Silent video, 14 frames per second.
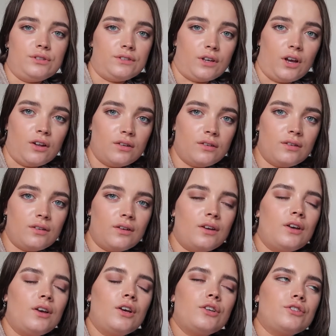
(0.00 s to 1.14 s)
the sun.
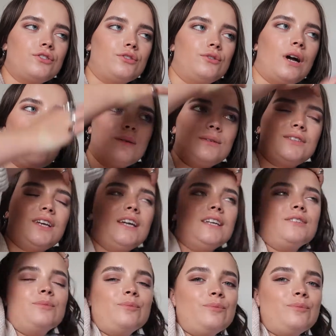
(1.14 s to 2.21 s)
So I was like,